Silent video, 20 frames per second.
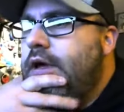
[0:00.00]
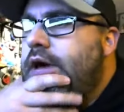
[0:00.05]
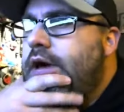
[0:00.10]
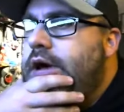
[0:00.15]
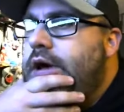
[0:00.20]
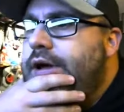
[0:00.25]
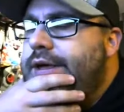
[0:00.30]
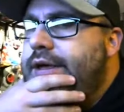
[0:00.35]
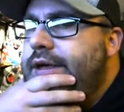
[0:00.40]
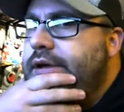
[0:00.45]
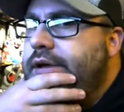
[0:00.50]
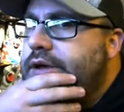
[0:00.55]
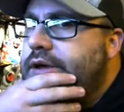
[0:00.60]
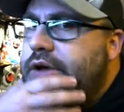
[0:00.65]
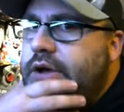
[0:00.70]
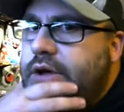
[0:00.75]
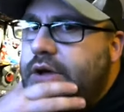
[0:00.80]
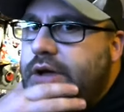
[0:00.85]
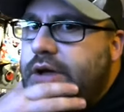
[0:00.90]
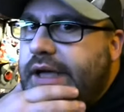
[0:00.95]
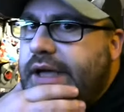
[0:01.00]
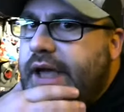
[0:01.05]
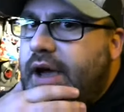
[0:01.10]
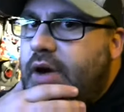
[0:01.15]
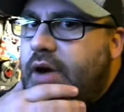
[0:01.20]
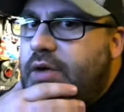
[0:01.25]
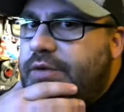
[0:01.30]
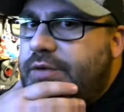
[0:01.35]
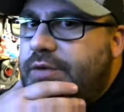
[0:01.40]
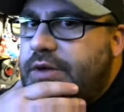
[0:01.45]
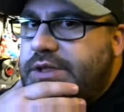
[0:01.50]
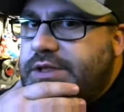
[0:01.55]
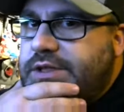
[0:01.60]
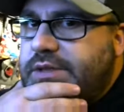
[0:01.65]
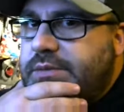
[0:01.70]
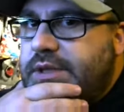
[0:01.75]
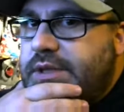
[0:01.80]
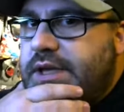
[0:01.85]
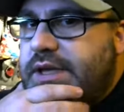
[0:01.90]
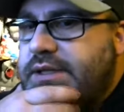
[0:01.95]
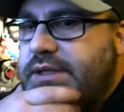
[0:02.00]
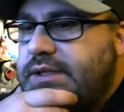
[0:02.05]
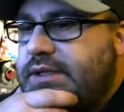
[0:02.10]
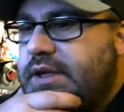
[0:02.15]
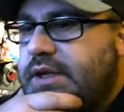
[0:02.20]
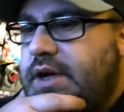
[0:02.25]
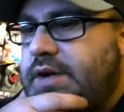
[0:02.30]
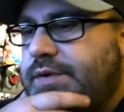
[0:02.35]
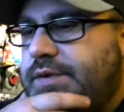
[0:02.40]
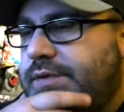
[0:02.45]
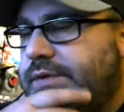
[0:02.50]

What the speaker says: It could account for some of that stuff.